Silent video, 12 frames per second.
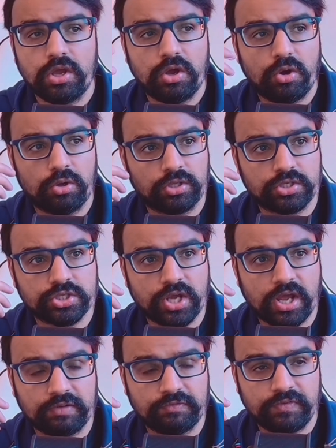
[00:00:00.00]
or the
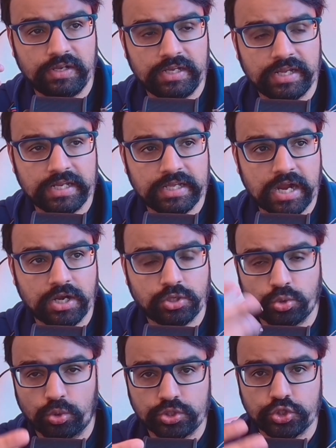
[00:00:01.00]
child feeling any kind of
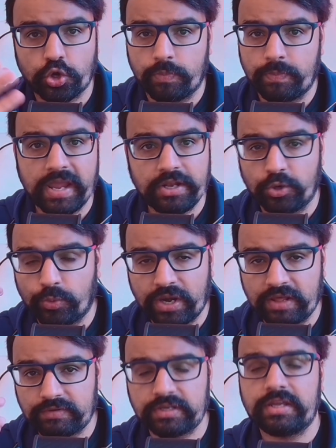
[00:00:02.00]
torture or pain or
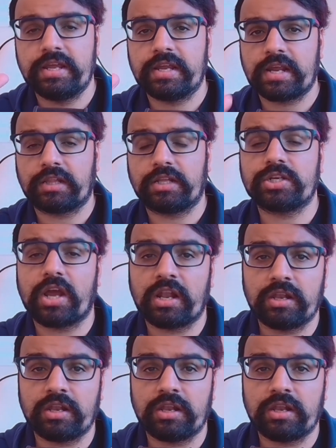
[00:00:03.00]
whatever. Get the child,